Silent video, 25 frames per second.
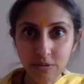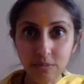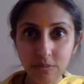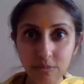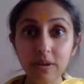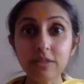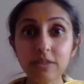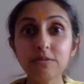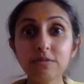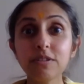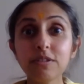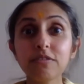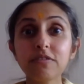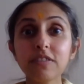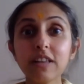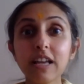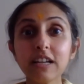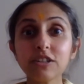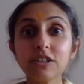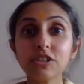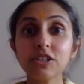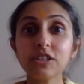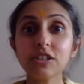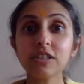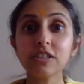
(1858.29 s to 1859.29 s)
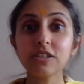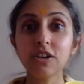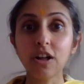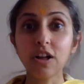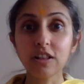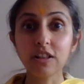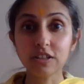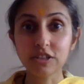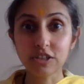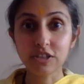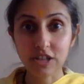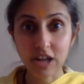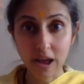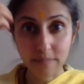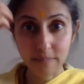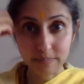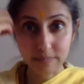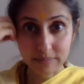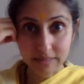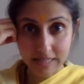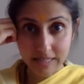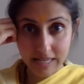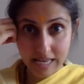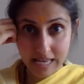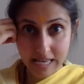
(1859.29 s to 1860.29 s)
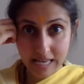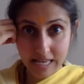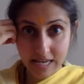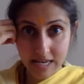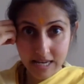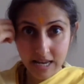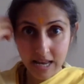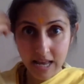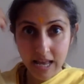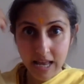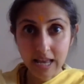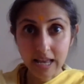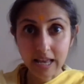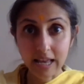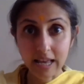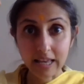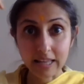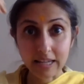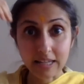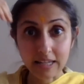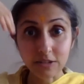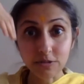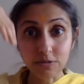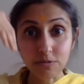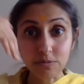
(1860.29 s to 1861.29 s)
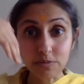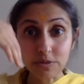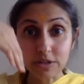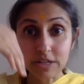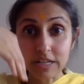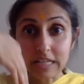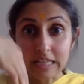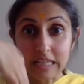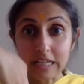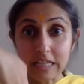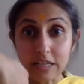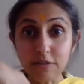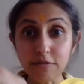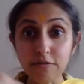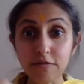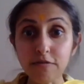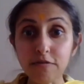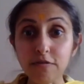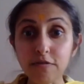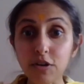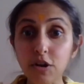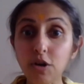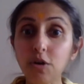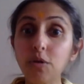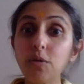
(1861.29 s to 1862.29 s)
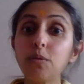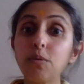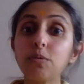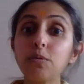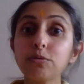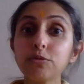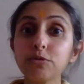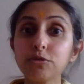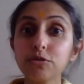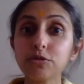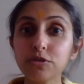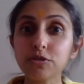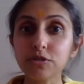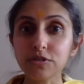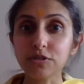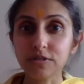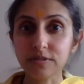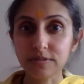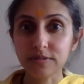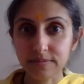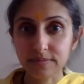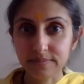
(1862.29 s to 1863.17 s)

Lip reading: With reflection, knowledge comes in and it really flows.